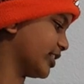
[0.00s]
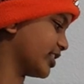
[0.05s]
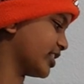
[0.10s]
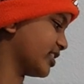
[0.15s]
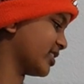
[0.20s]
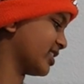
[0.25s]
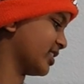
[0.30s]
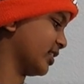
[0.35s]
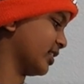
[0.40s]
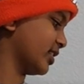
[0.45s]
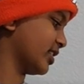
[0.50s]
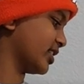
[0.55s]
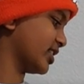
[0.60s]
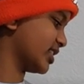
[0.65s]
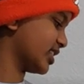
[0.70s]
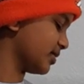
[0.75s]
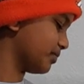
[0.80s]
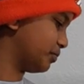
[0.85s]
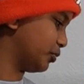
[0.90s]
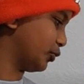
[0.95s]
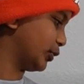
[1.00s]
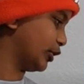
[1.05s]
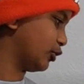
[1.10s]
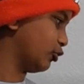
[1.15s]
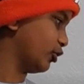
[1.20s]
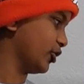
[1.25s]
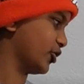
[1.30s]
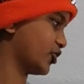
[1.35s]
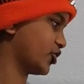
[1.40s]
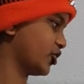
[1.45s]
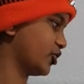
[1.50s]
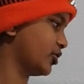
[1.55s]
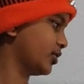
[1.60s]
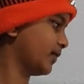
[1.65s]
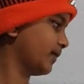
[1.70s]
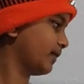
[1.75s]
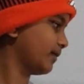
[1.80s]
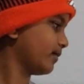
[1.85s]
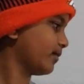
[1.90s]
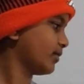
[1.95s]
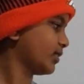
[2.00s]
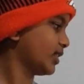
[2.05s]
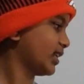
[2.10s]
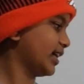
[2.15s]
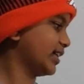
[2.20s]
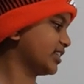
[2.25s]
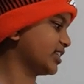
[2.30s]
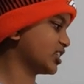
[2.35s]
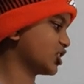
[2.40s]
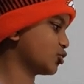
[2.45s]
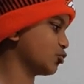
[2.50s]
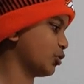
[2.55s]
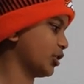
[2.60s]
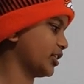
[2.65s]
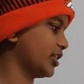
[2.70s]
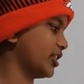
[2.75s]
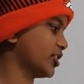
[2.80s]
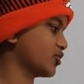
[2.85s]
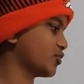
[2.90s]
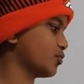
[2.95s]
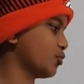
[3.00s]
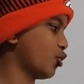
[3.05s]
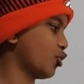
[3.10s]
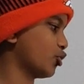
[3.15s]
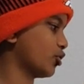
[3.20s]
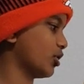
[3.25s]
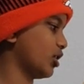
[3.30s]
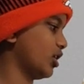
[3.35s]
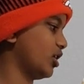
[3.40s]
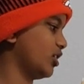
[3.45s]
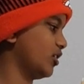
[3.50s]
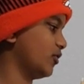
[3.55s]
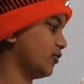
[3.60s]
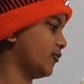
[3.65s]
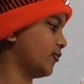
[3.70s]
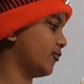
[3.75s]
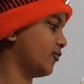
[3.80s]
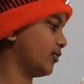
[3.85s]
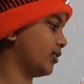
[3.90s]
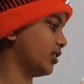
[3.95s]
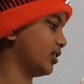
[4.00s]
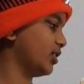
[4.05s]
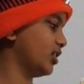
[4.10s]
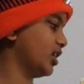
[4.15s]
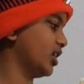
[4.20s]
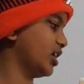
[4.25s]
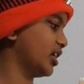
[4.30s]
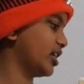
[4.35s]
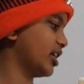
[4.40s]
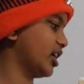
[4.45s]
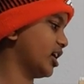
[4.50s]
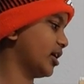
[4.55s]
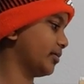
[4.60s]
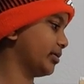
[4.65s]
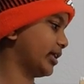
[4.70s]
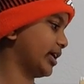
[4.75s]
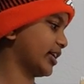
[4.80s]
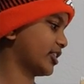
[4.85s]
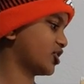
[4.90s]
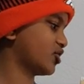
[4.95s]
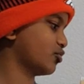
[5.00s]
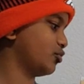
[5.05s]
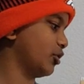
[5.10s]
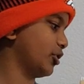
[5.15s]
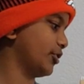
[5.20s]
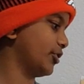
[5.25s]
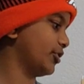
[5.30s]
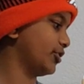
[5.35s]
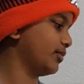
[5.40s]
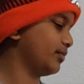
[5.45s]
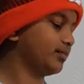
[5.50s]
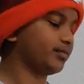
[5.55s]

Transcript: is a simple equation, and this one is more of a complex one.